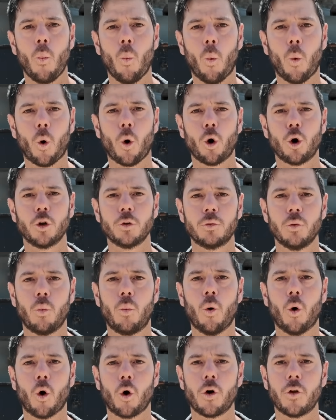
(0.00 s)

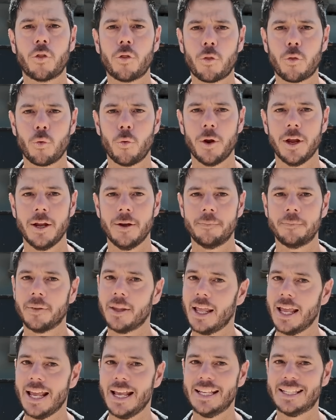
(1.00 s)
World War III
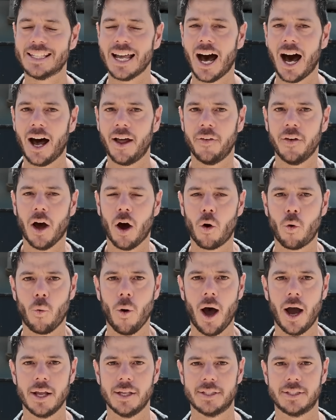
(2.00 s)
is on the
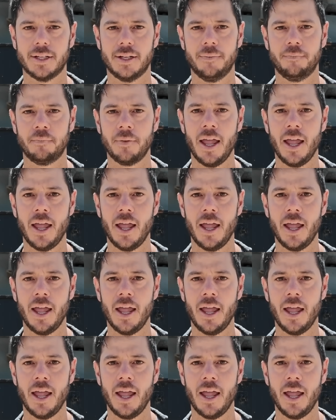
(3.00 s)
horizon.